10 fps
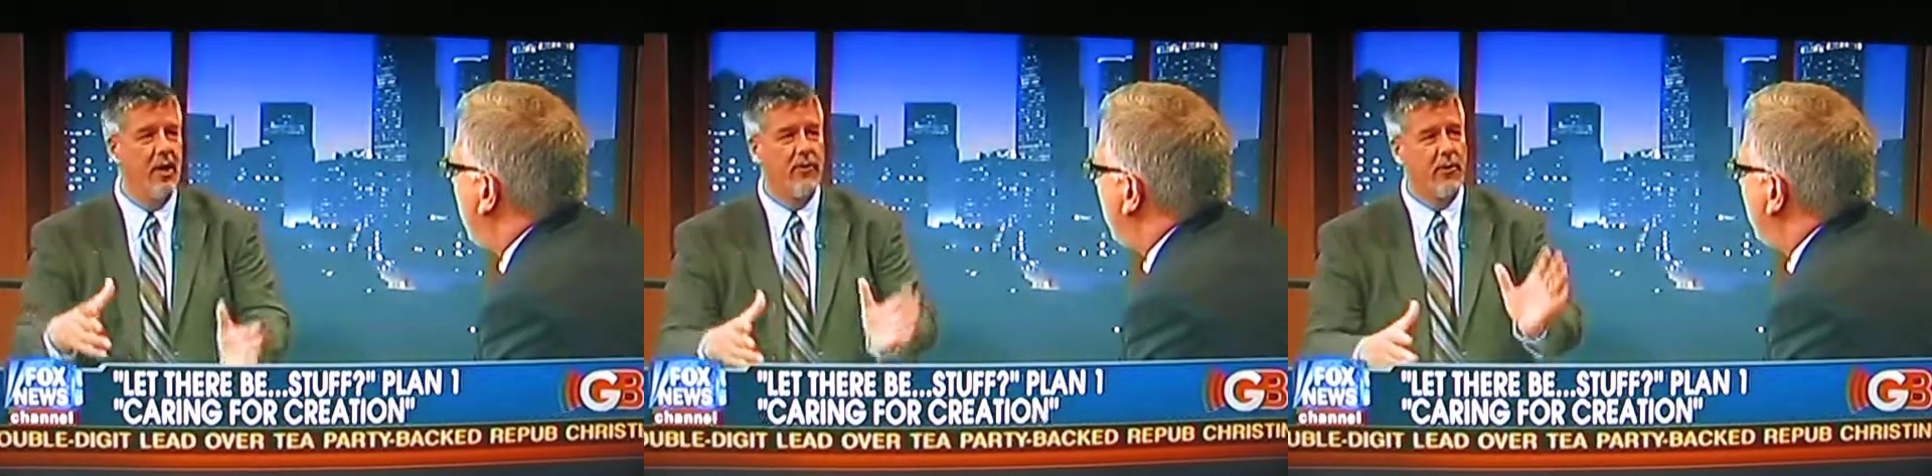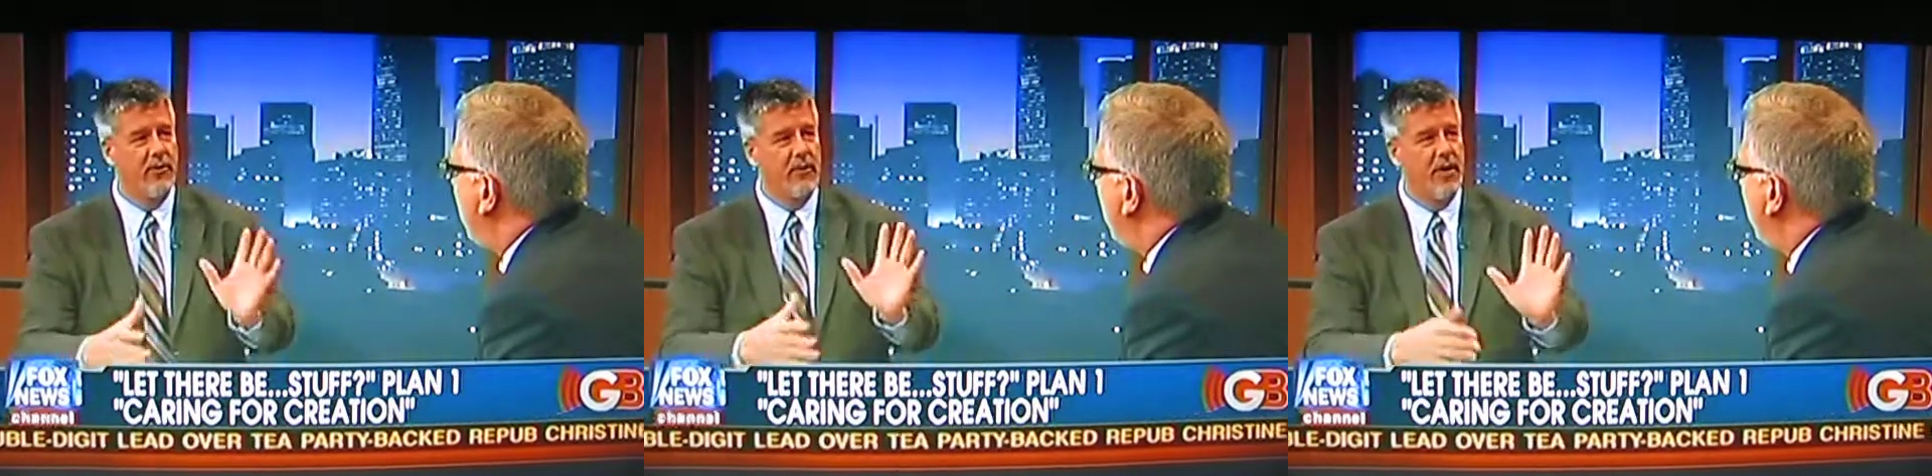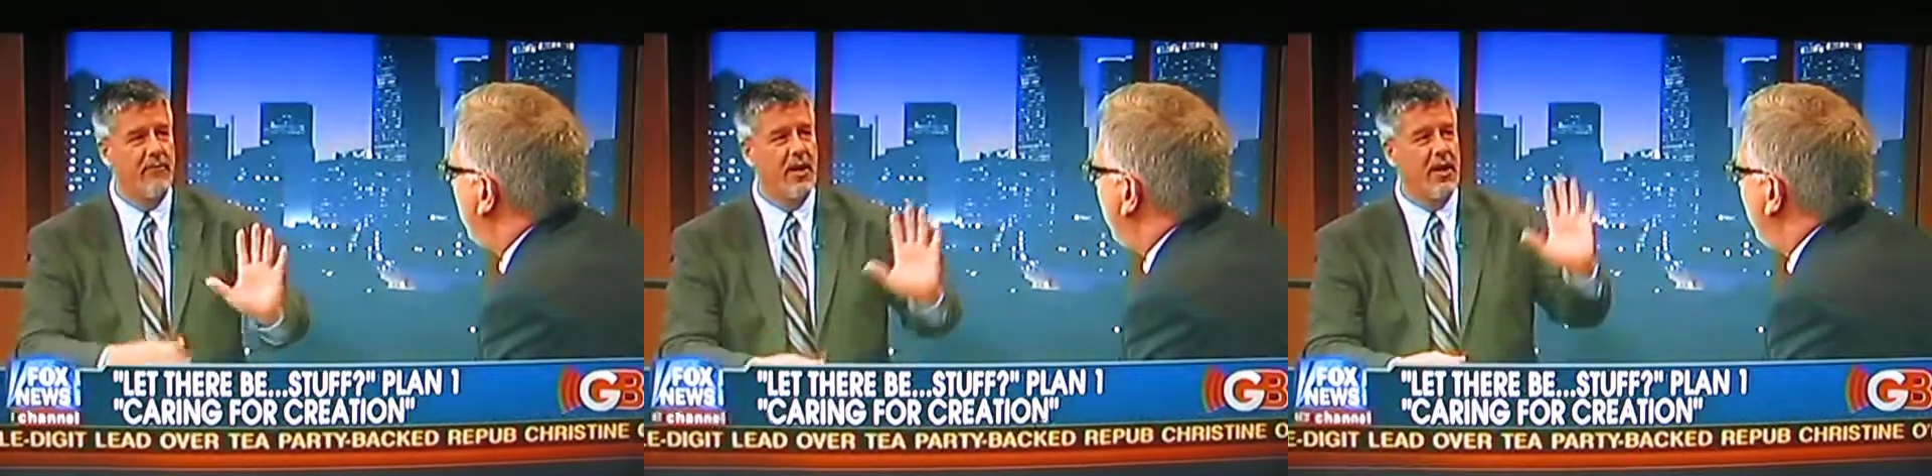So instead
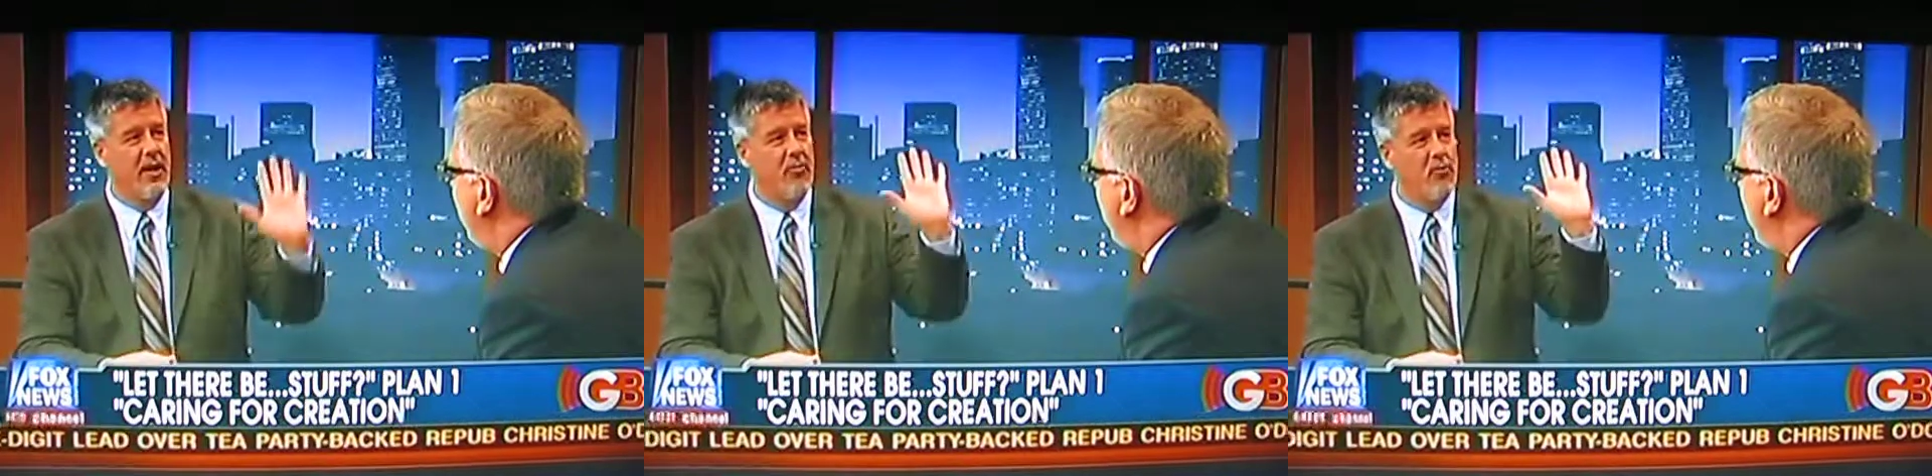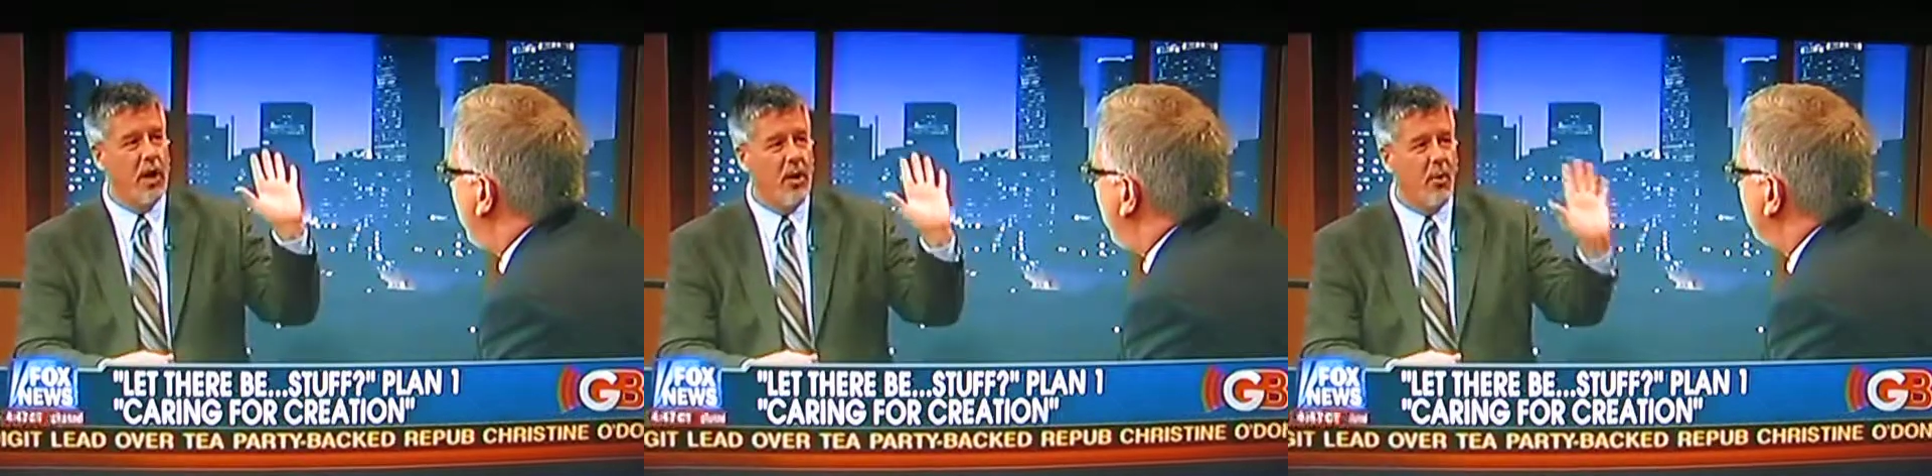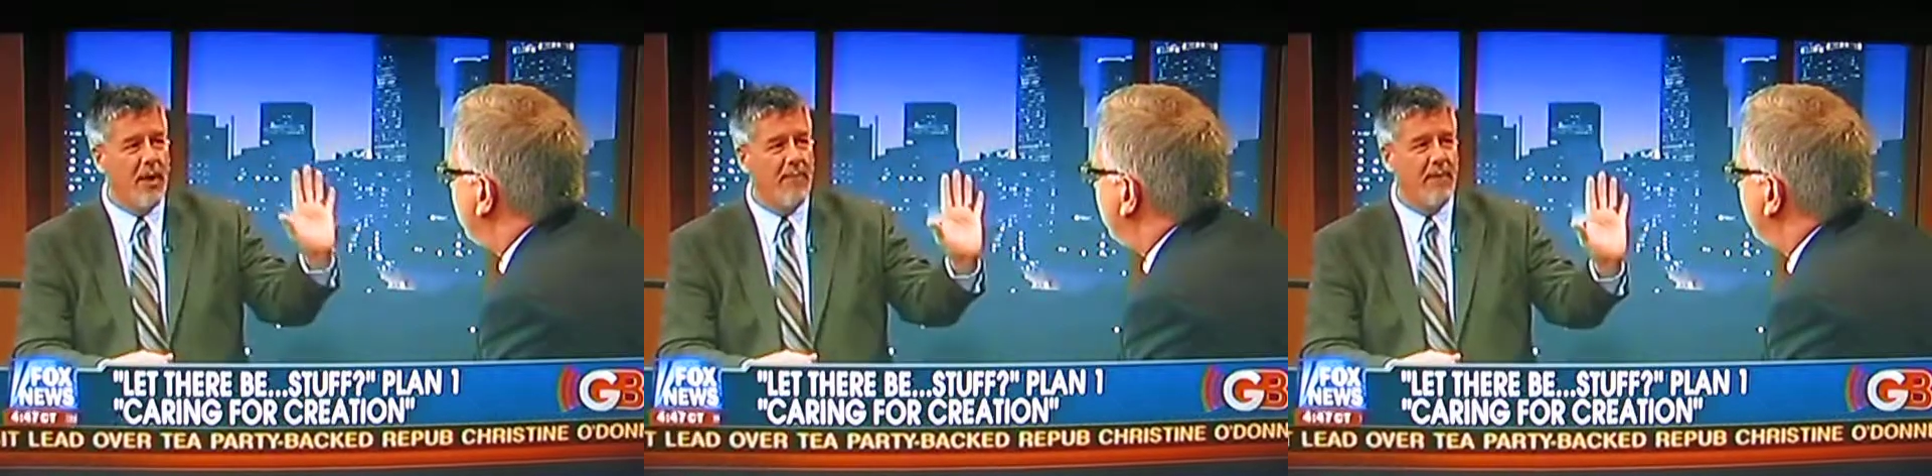of getting a runaway